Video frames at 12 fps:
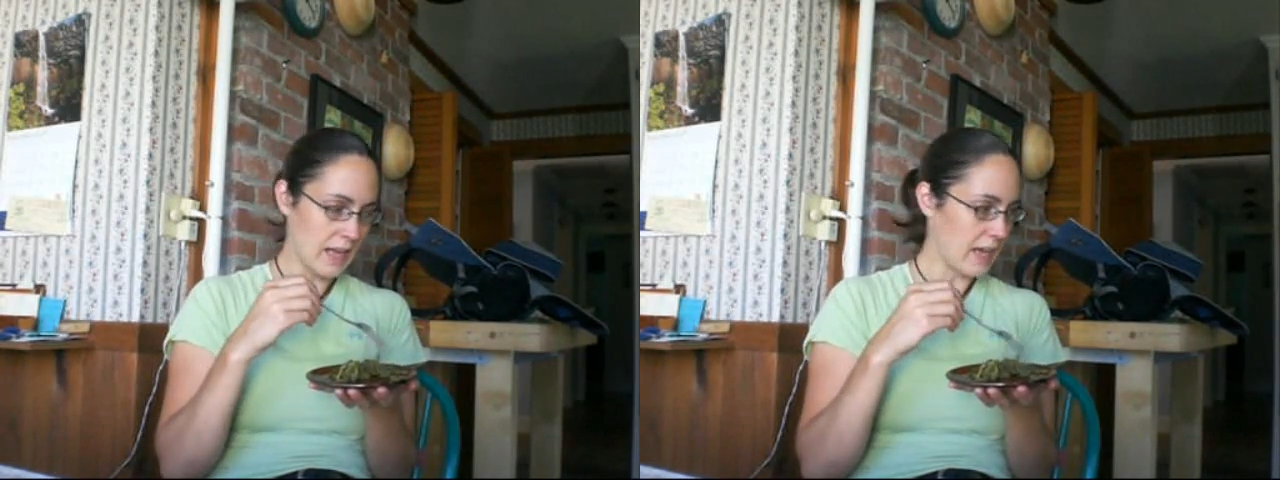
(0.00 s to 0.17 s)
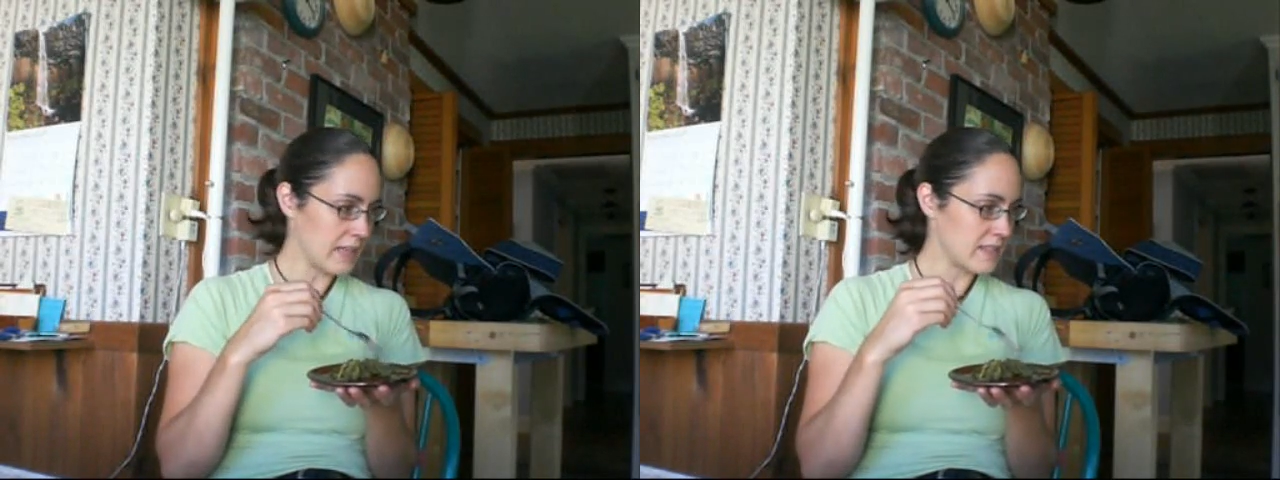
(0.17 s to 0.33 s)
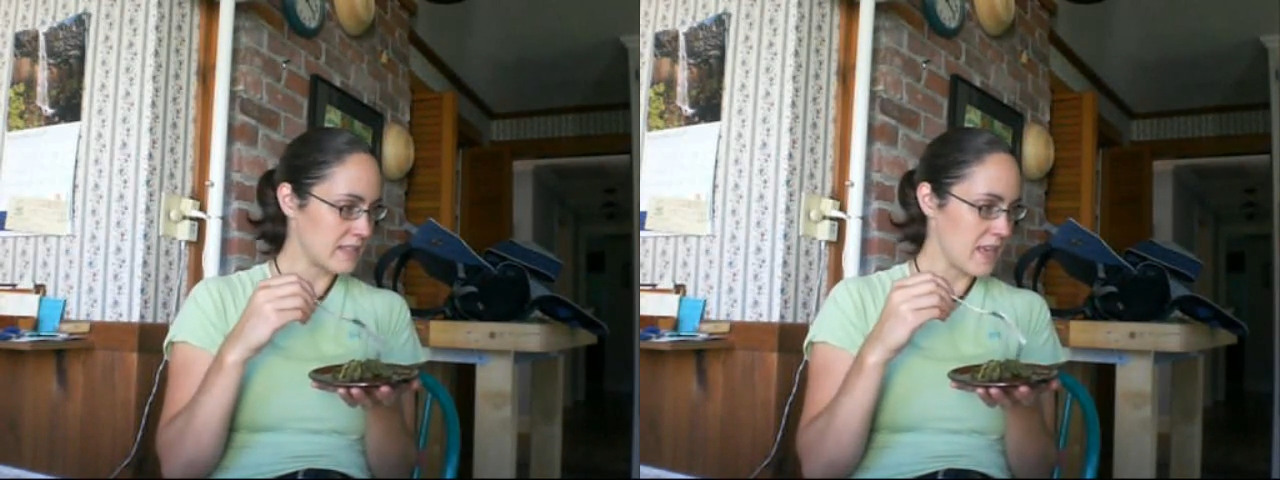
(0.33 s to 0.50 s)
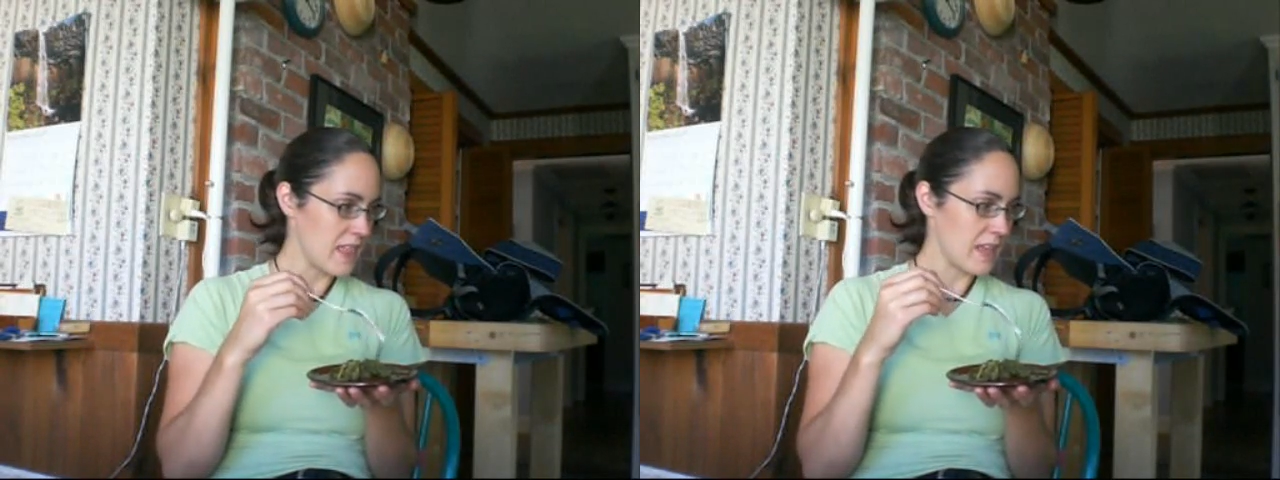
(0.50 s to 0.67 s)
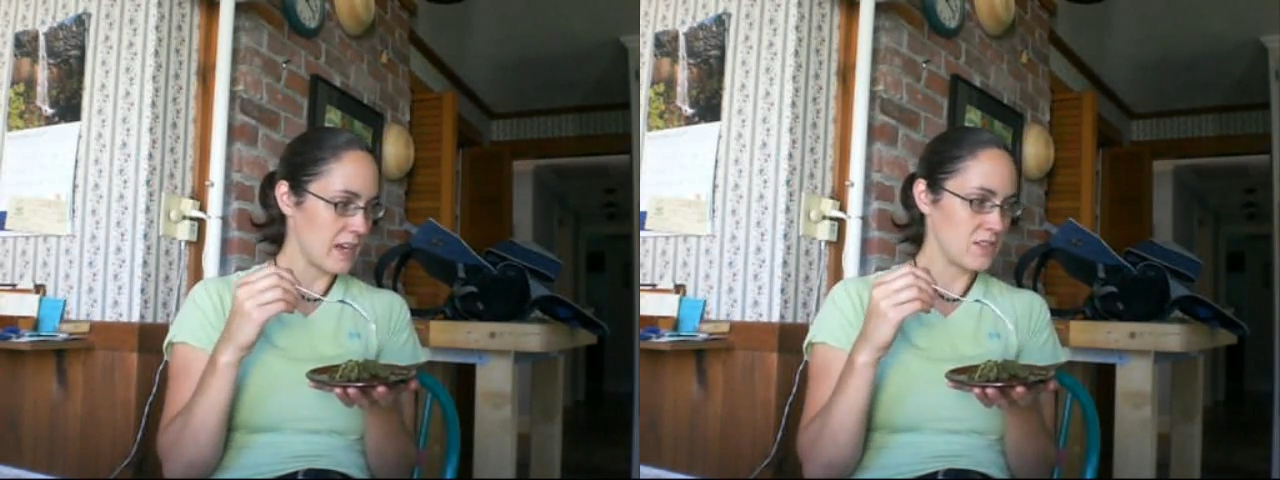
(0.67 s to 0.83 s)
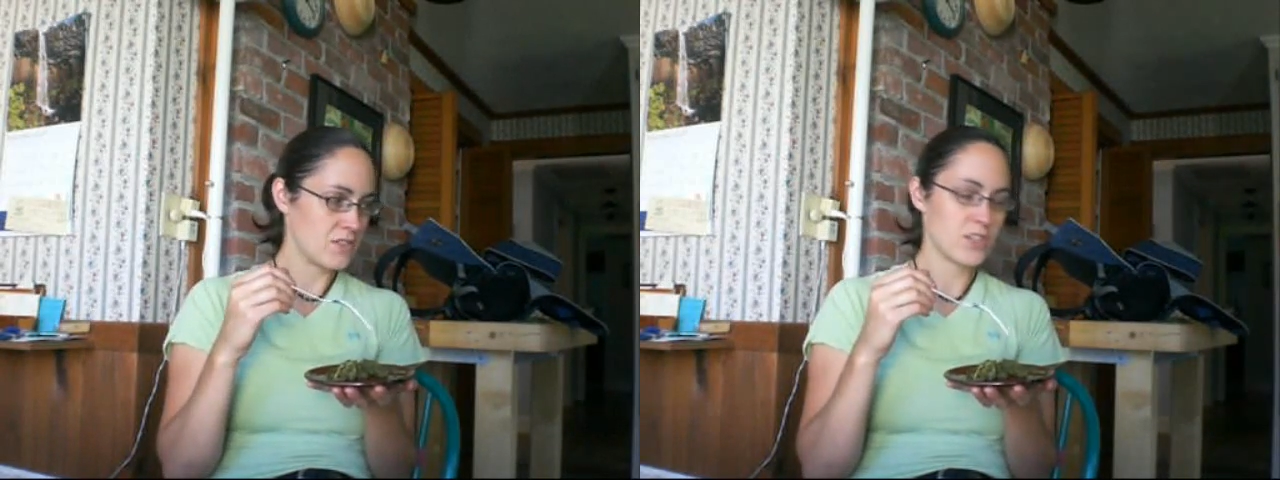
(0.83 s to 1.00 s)
I'd say
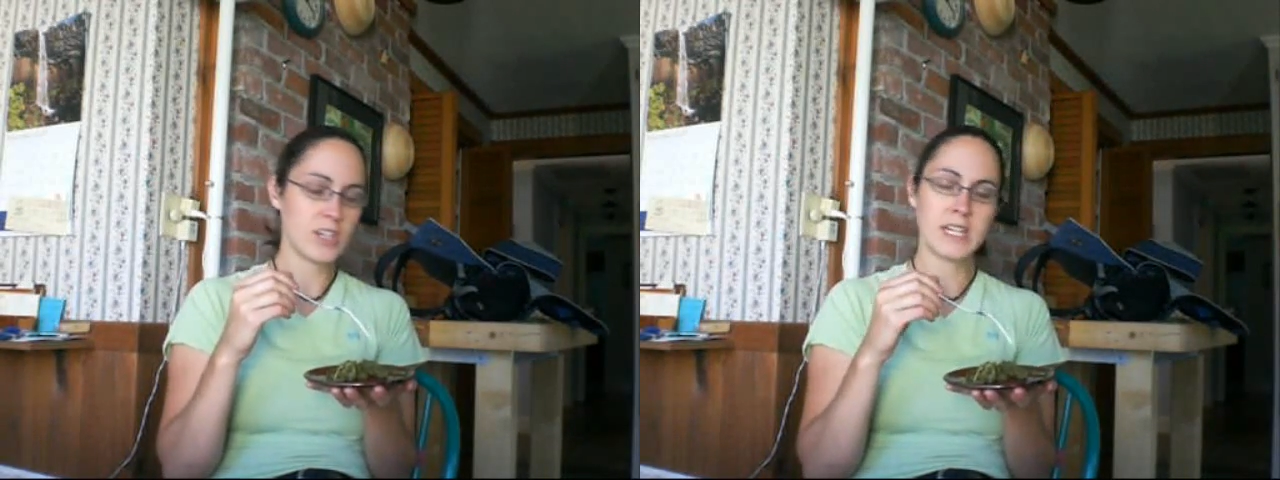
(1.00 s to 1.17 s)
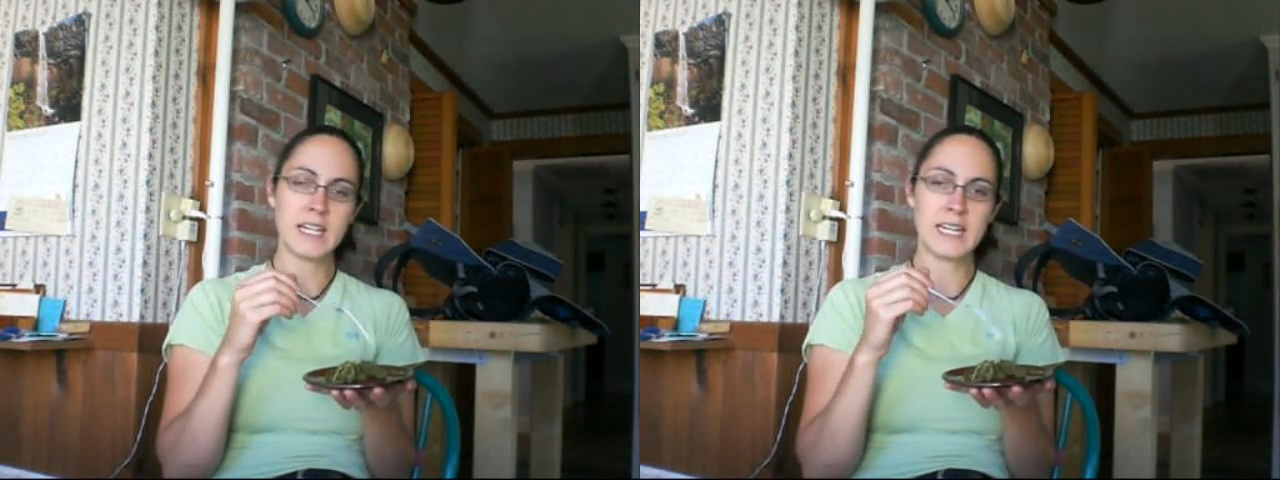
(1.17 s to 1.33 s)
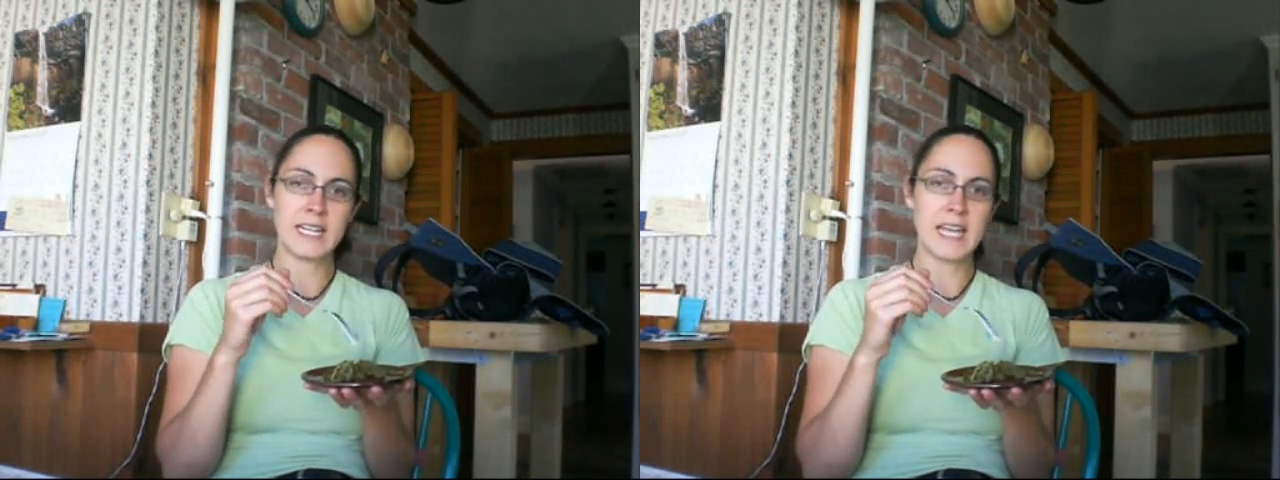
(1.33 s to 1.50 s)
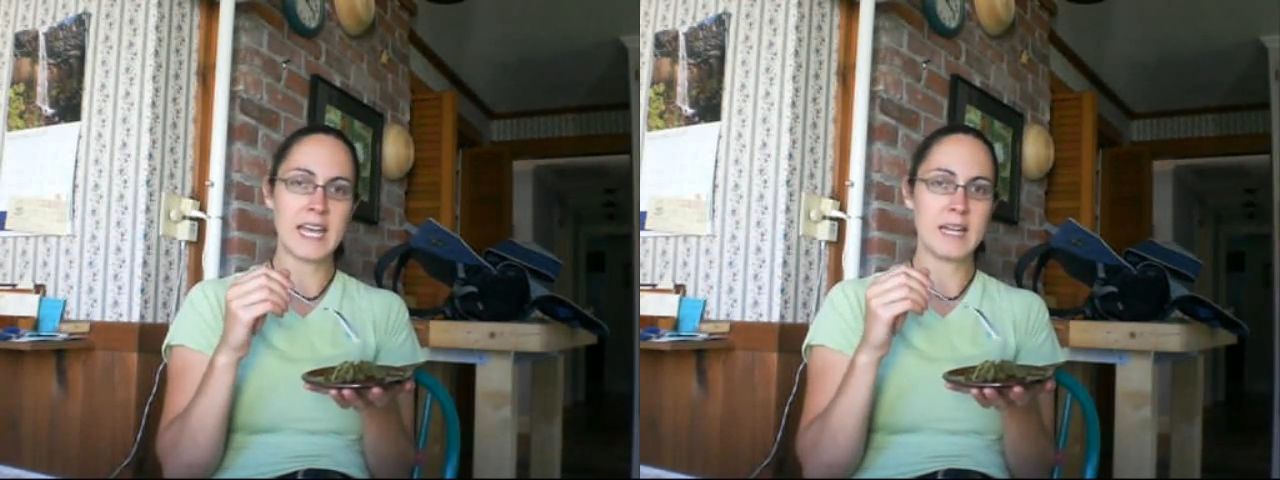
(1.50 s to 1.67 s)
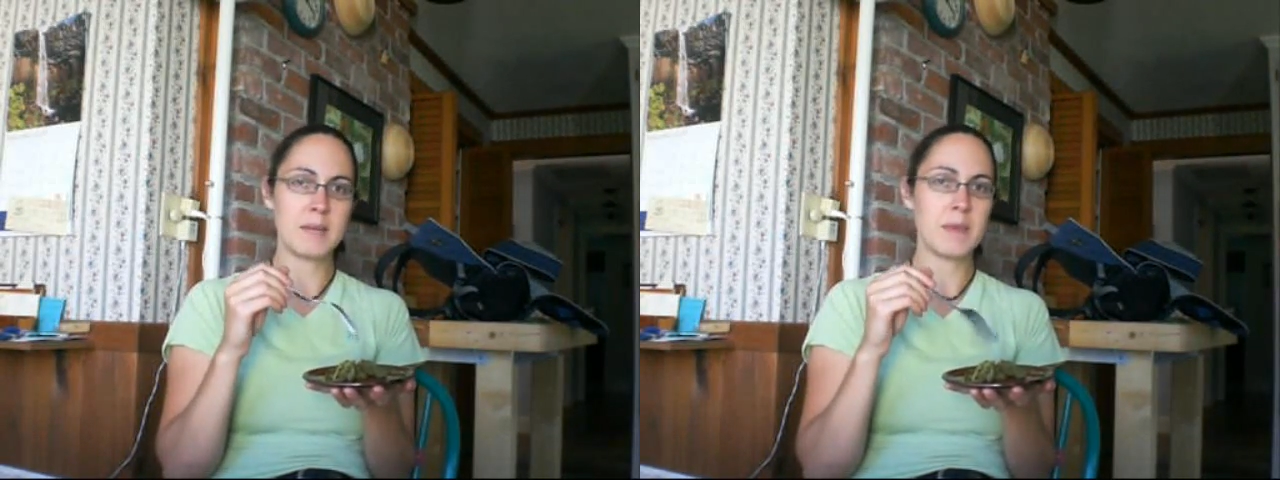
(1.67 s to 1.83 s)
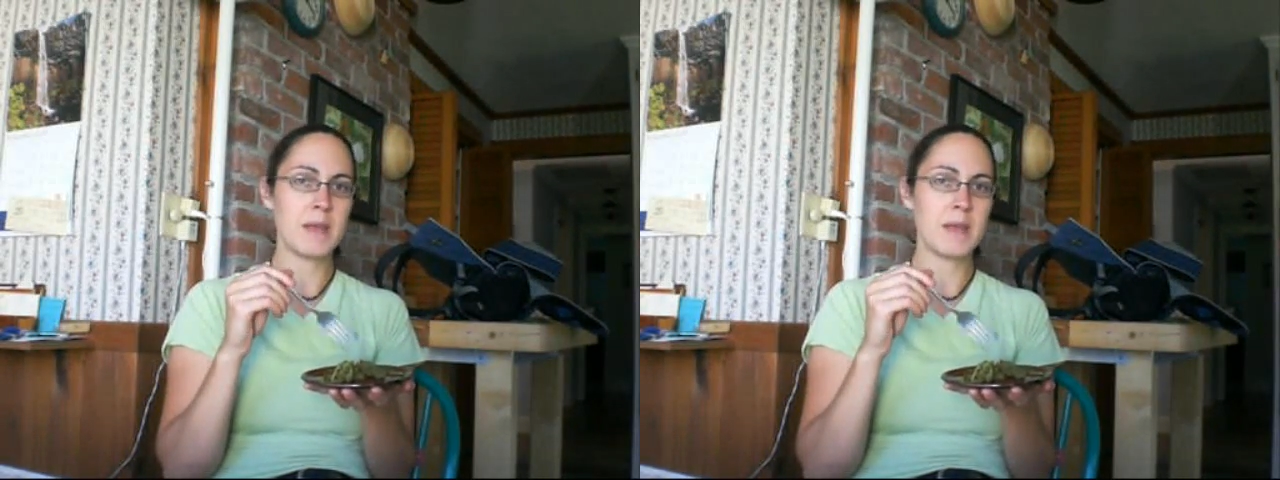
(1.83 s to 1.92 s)
that I'd try it again